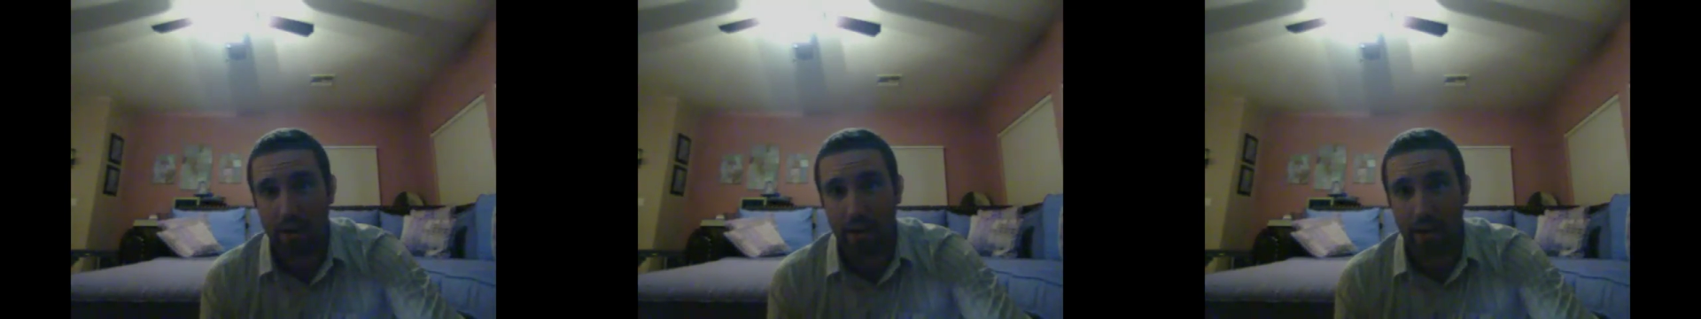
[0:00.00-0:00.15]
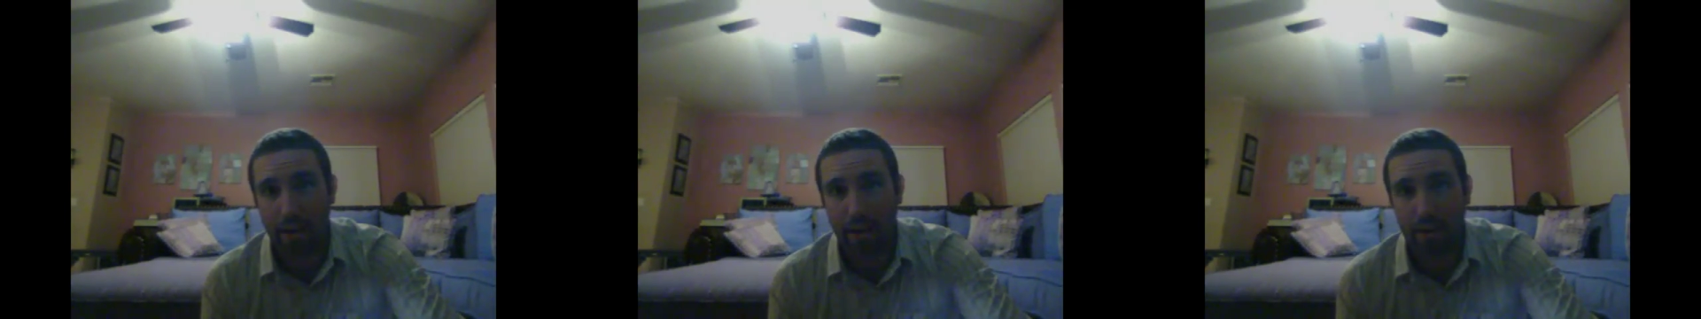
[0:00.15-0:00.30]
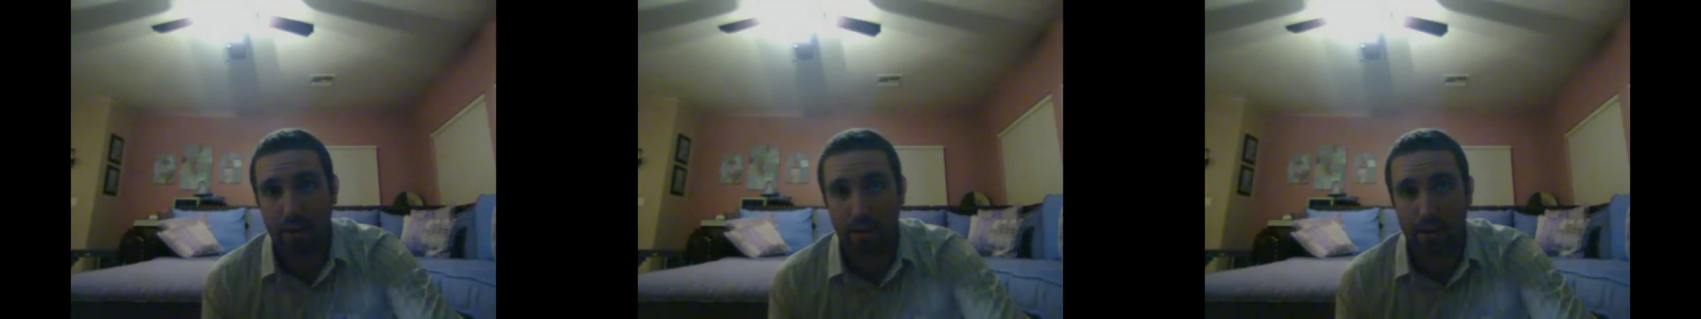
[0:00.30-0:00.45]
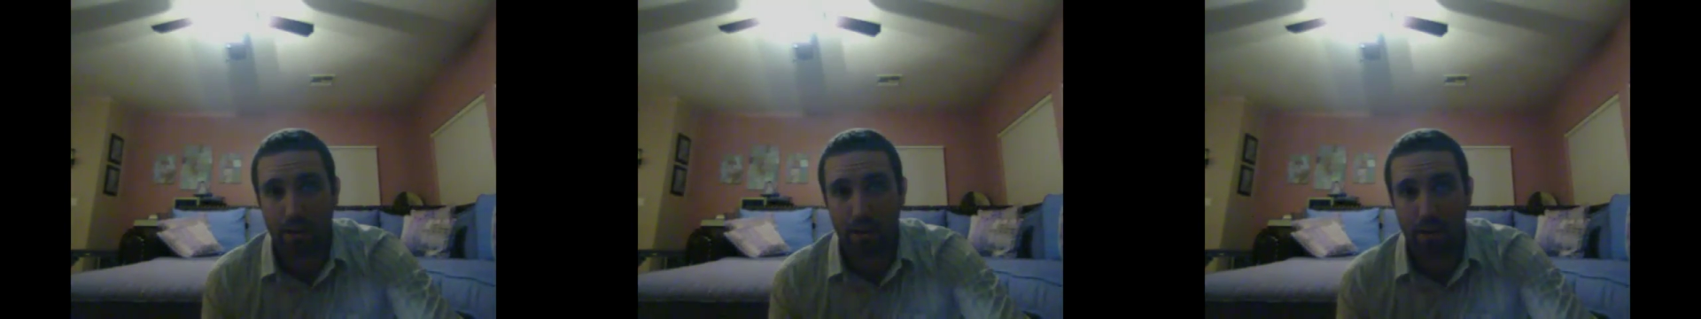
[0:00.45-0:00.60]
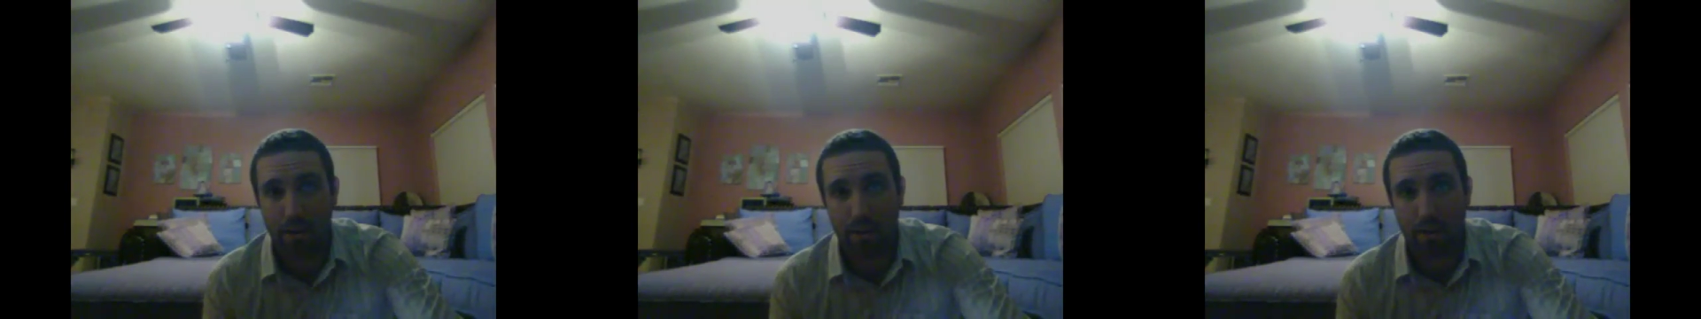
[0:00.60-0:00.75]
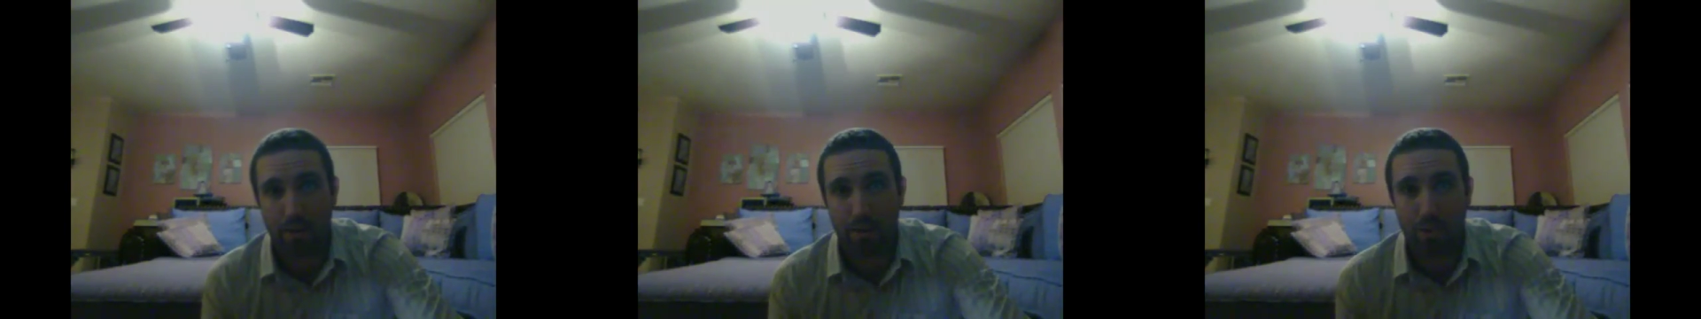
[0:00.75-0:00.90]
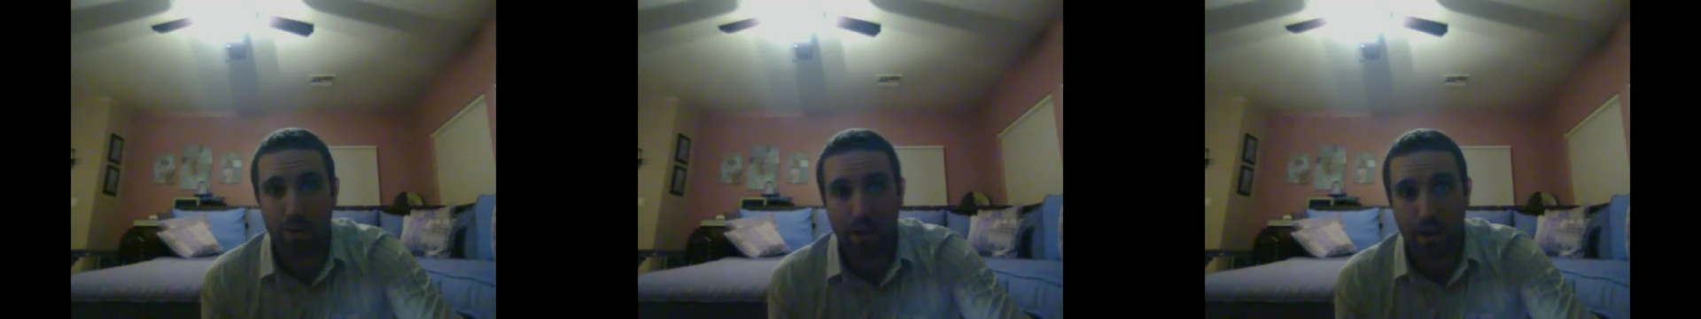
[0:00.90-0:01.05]
and
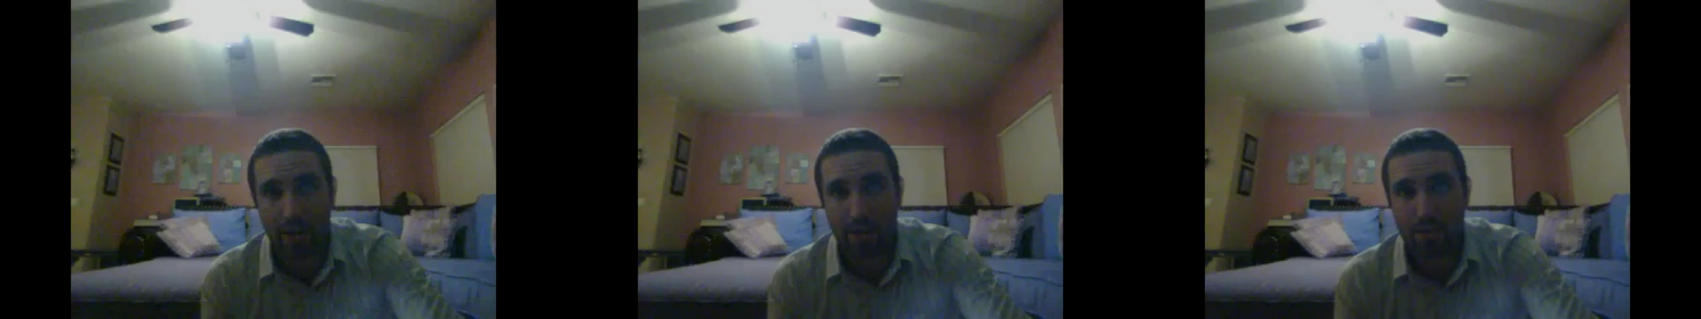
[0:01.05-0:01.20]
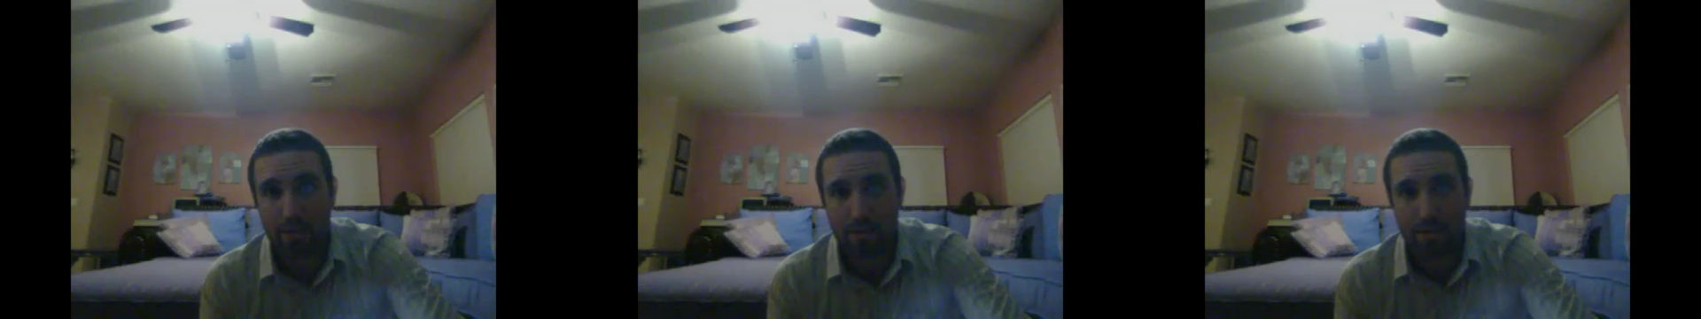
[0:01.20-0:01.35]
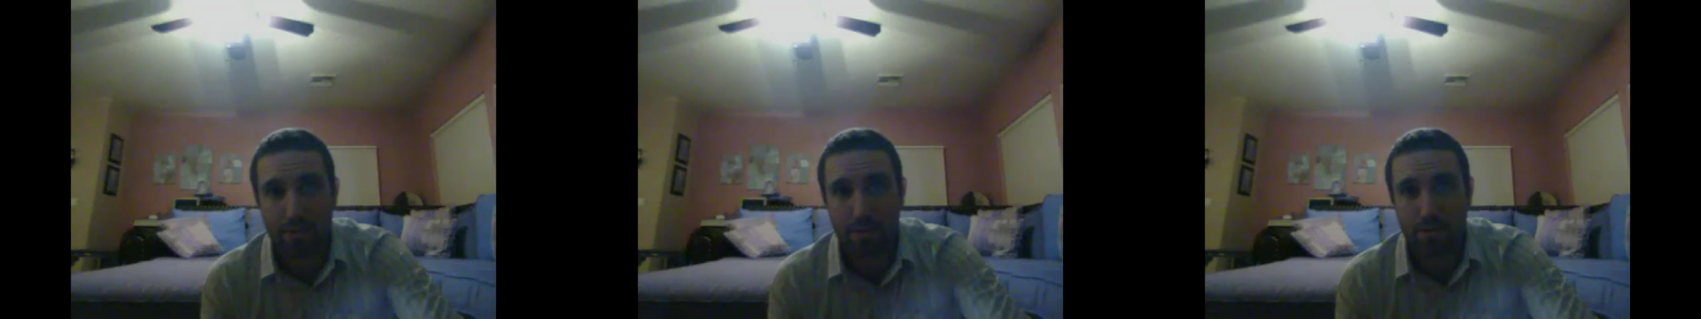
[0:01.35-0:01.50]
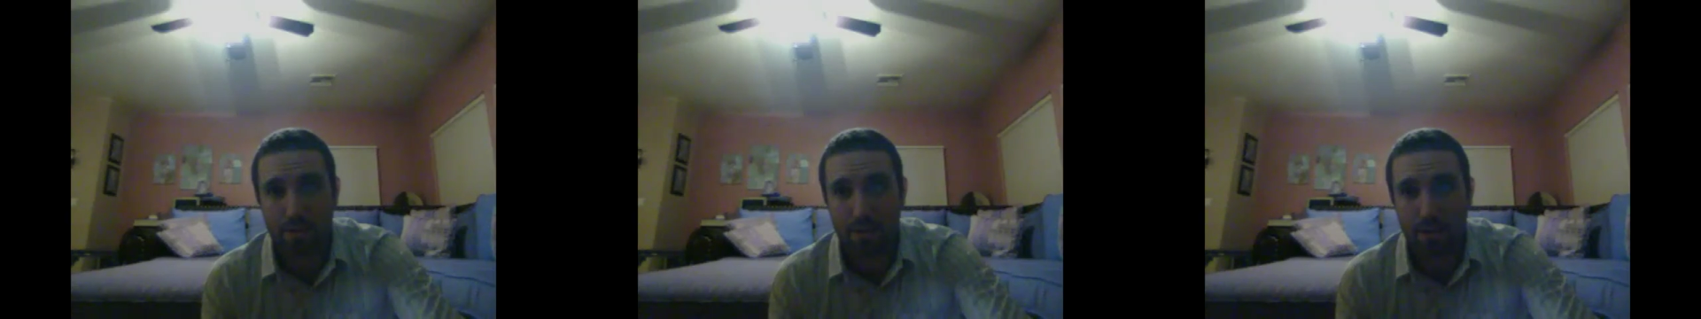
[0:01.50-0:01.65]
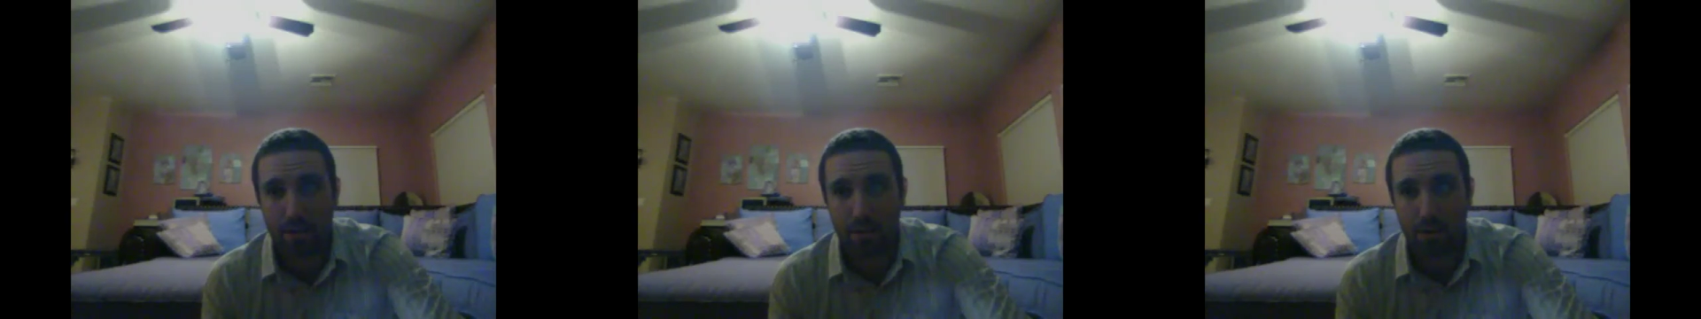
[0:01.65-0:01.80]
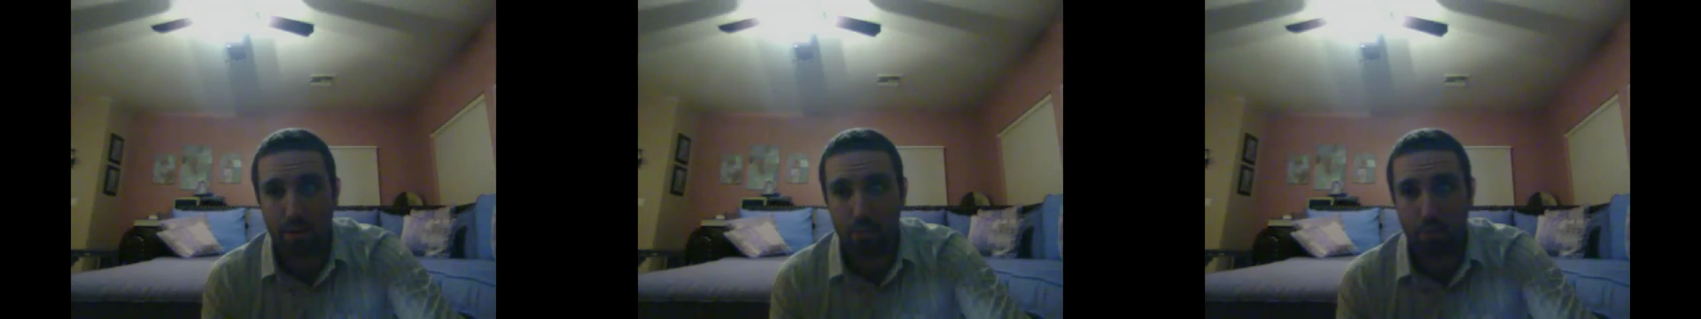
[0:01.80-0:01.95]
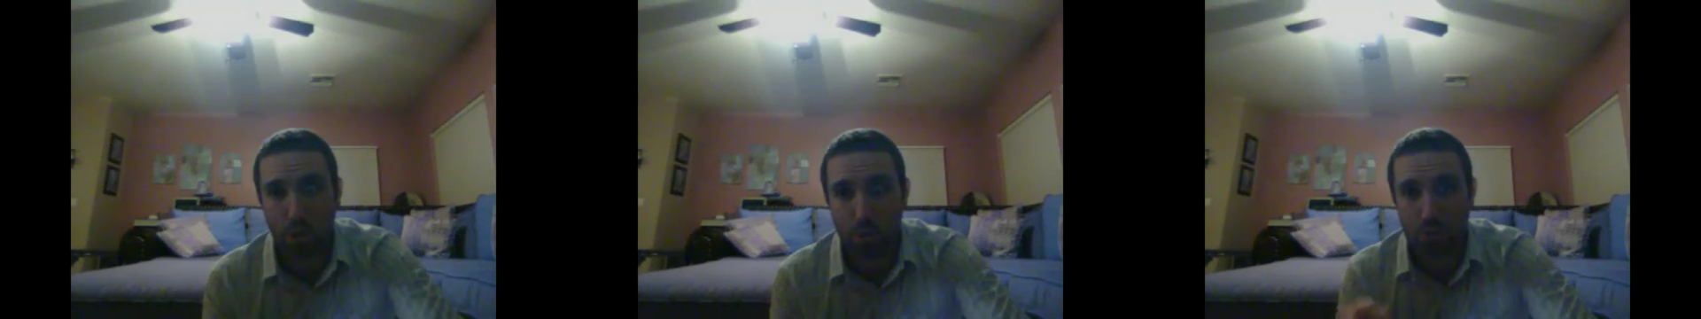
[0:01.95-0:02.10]
you guys
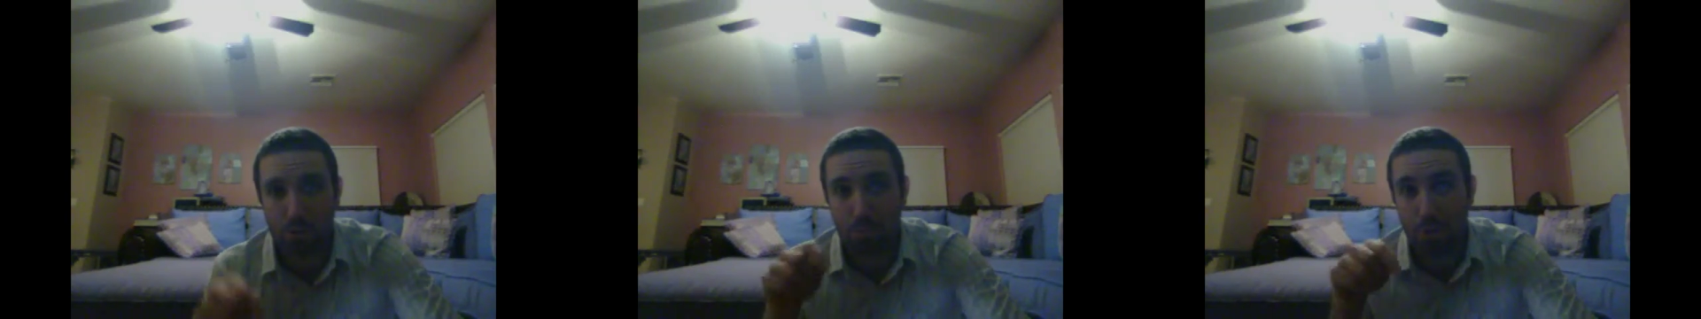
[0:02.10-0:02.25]
post